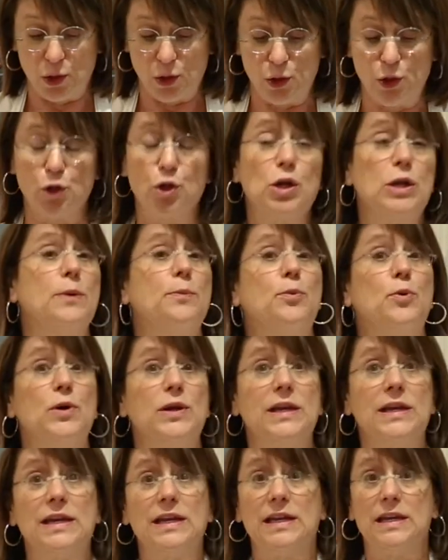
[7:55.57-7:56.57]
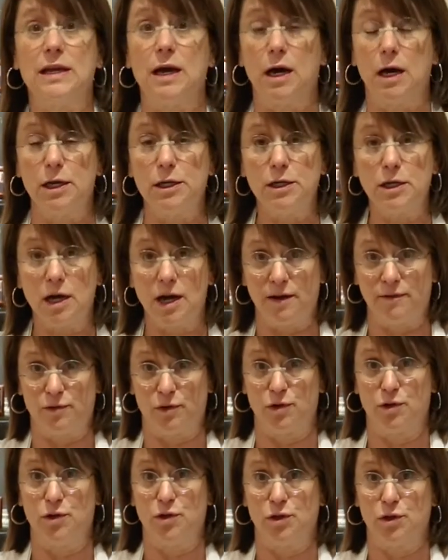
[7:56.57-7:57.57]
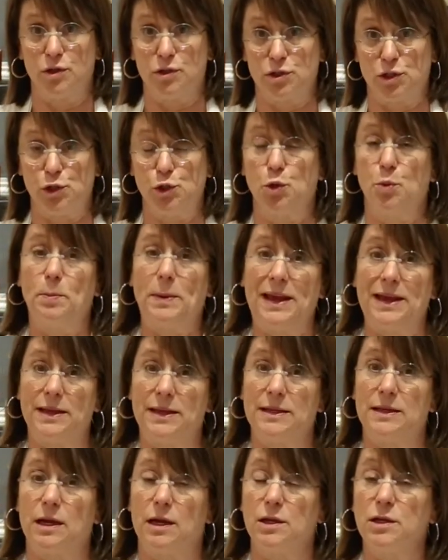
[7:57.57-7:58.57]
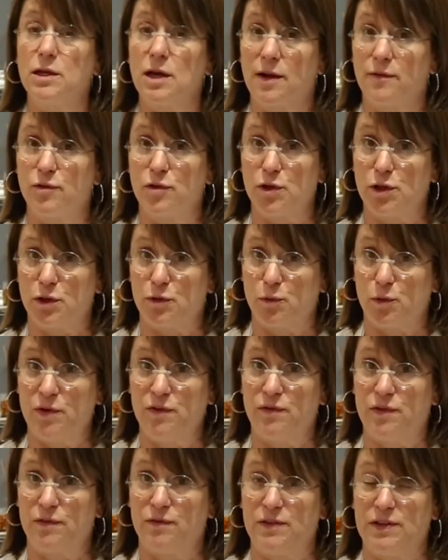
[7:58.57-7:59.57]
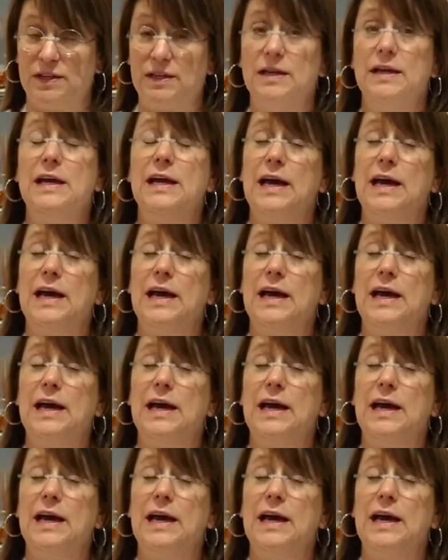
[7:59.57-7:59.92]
you're gonna put it in uncovered. So you'll bake it uncovered at 350.